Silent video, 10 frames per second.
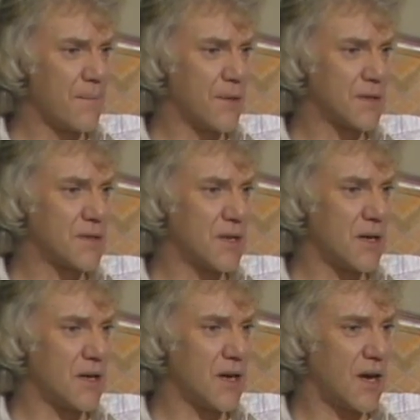But
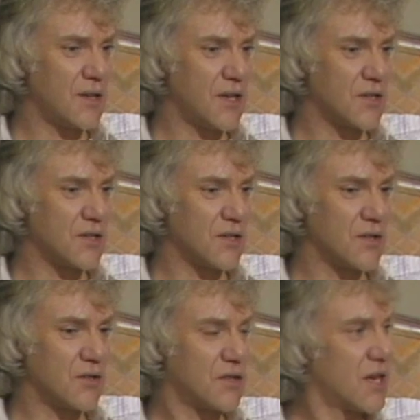uh, I think it's
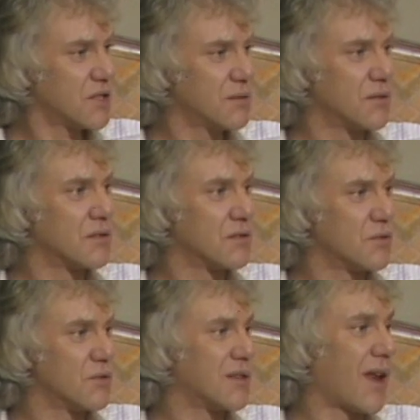a good testament
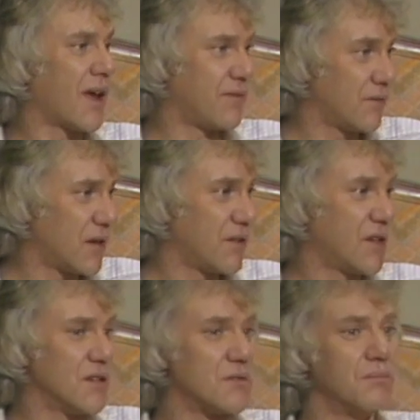to his life, and I
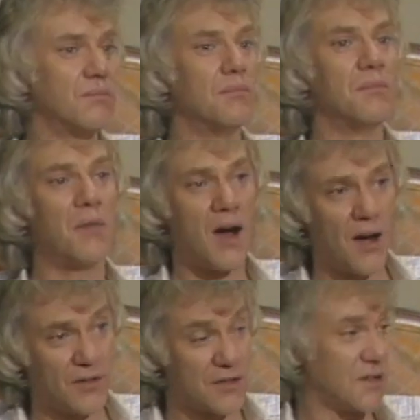think he's
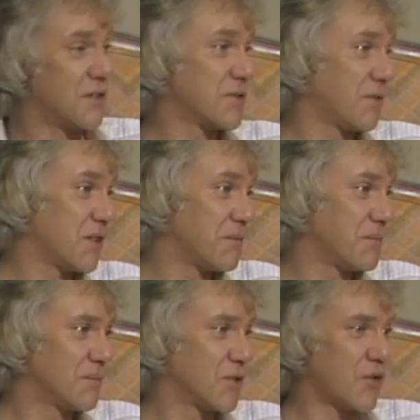marvelous in this film.
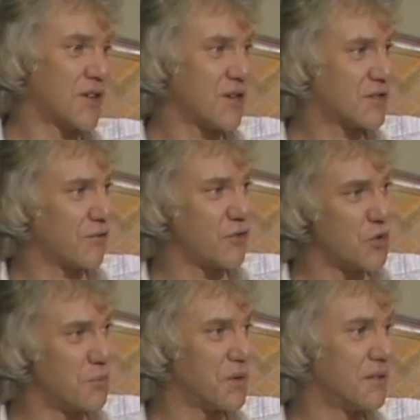Great sense of
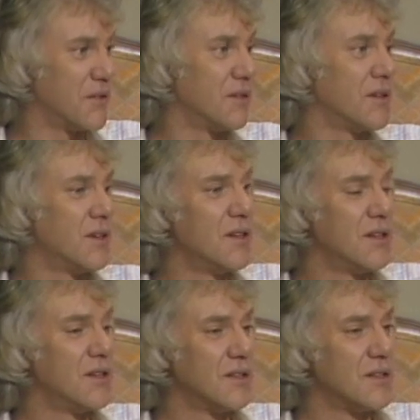humor, and,
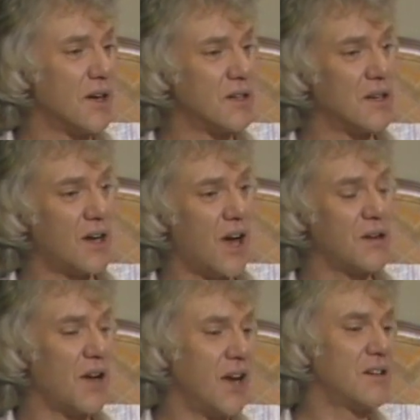and uh,
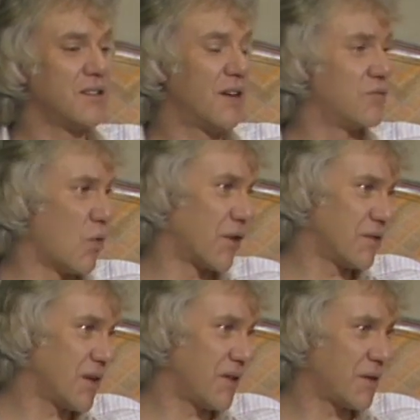I, I love
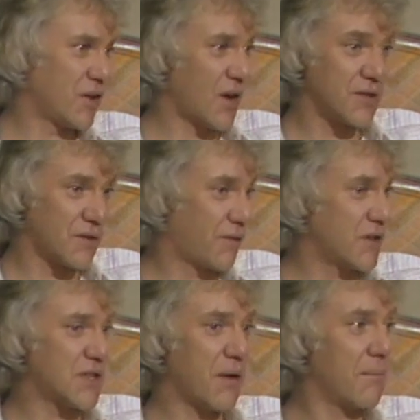Warren. I, I got I, it's the
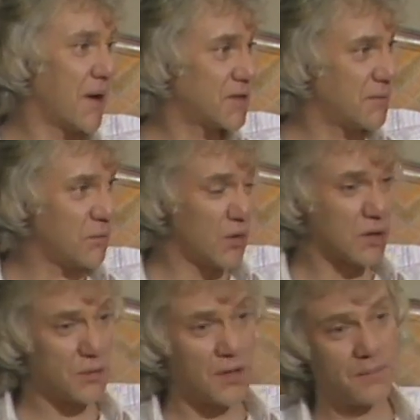first time I met him and
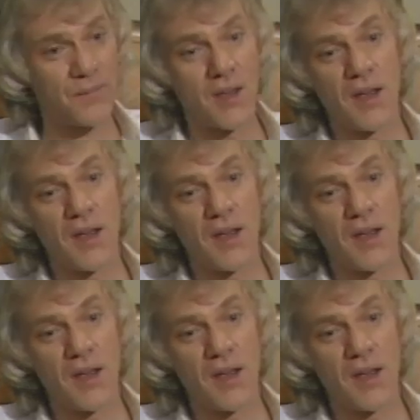worked with him.